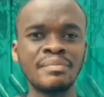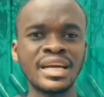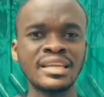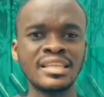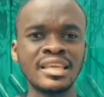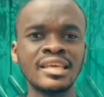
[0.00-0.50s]
by
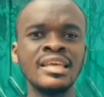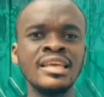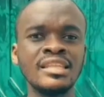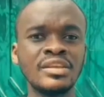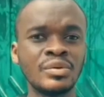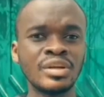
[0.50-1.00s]
the
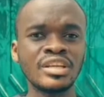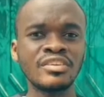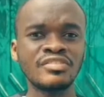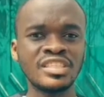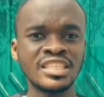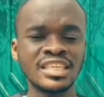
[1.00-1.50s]
theory
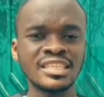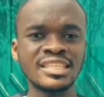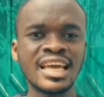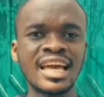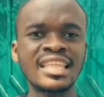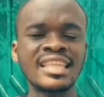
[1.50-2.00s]
of change
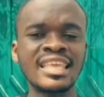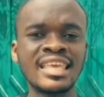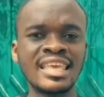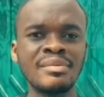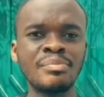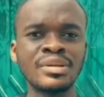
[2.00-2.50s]
and
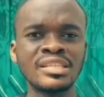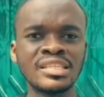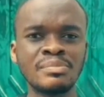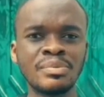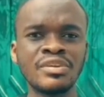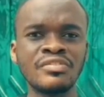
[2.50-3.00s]
key
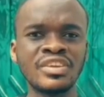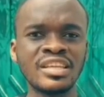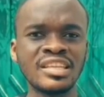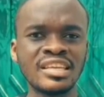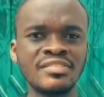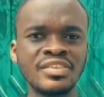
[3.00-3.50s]
principle of
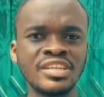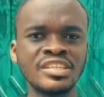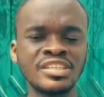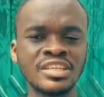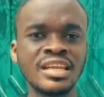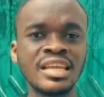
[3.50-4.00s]
intervention,